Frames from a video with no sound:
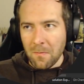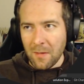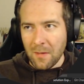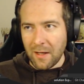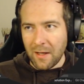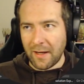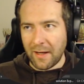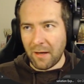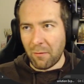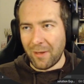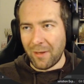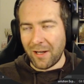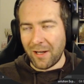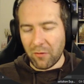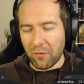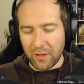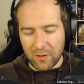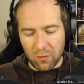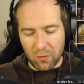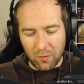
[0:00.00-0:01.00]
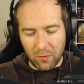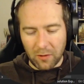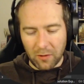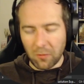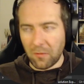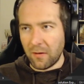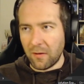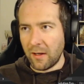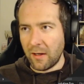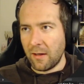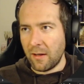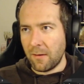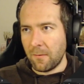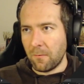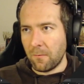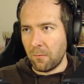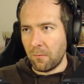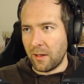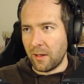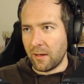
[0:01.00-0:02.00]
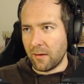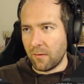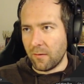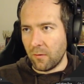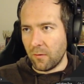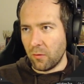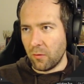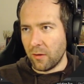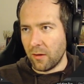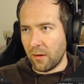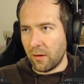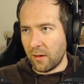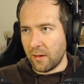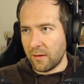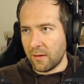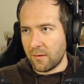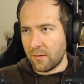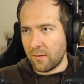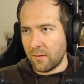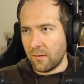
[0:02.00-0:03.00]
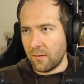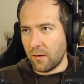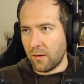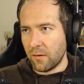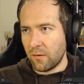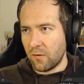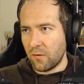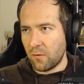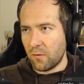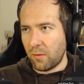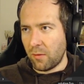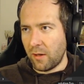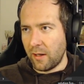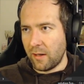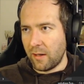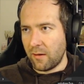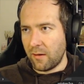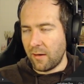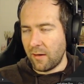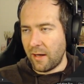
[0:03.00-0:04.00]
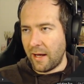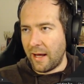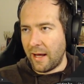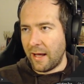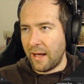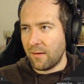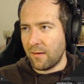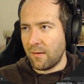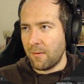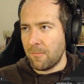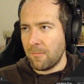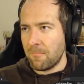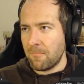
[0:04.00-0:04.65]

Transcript: And how many crates do we need to take? We can do a list.split at.